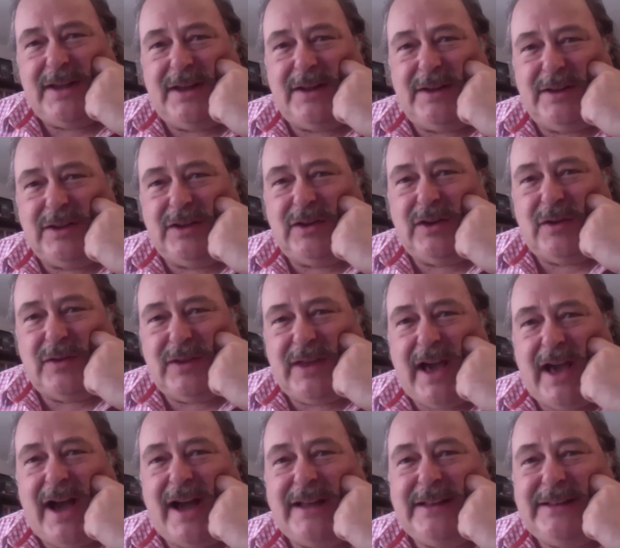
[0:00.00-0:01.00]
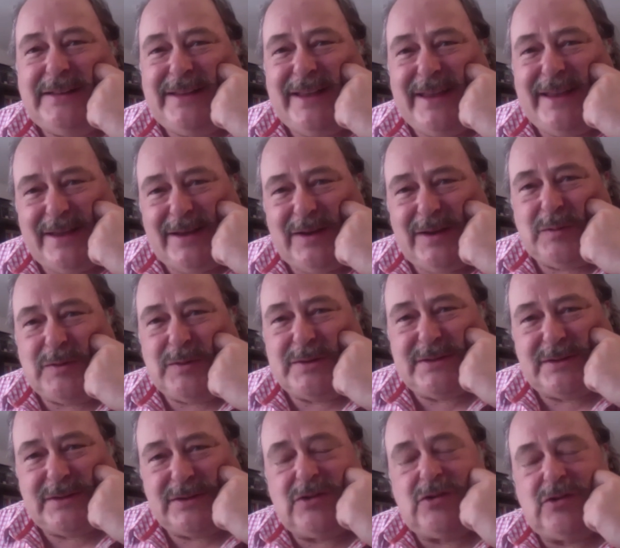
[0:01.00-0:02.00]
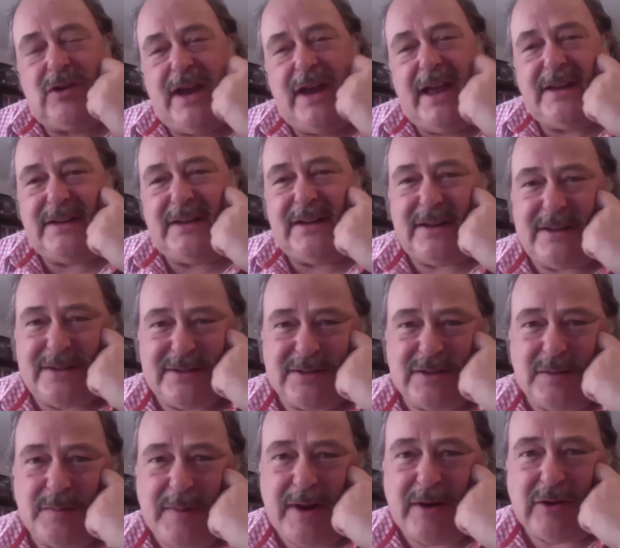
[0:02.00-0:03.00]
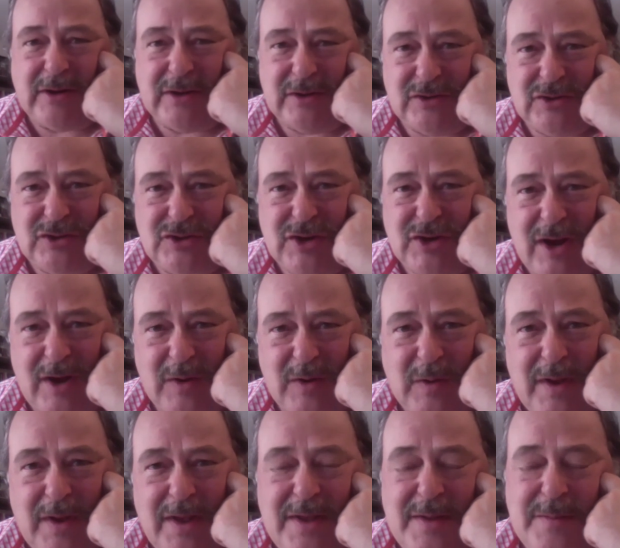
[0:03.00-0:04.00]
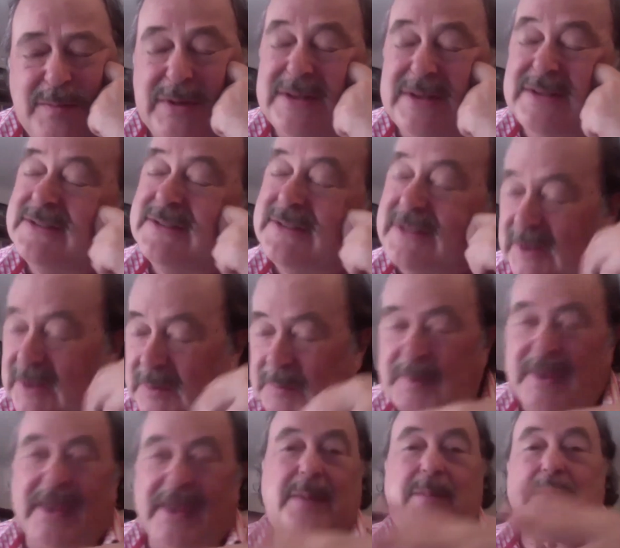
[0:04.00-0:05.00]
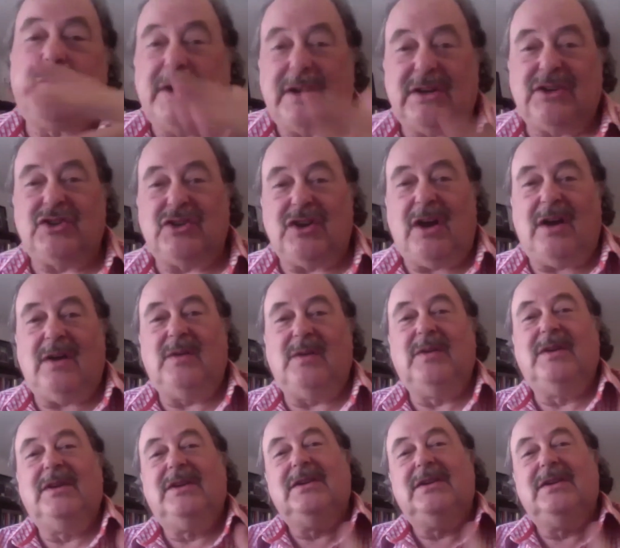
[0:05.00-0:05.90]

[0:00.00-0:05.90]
you know, the idea was to create it as an American show but it's still being a British show.